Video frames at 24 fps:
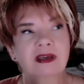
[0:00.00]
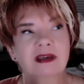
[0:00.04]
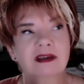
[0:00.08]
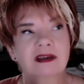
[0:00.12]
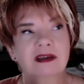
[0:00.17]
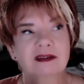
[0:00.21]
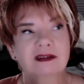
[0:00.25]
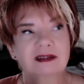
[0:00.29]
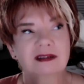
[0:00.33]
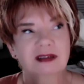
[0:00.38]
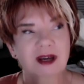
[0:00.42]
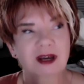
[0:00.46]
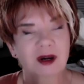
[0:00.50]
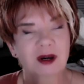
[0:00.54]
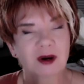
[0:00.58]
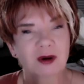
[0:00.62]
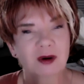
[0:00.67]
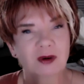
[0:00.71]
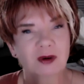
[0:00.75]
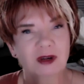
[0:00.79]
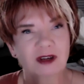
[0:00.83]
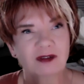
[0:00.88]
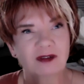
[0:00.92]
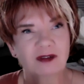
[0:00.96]

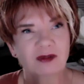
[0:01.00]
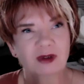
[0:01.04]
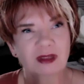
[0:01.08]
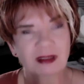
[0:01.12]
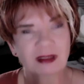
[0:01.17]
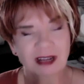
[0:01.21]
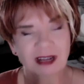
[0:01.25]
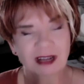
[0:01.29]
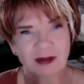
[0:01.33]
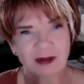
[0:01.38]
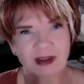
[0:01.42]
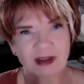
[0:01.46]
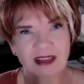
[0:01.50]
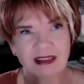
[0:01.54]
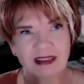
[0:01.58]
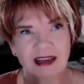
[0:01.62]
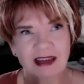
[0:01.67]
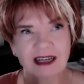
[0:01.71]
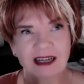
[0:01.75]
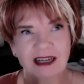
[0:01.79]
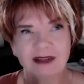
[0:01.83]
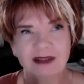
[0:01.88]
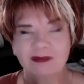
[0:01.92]
So if we think about that,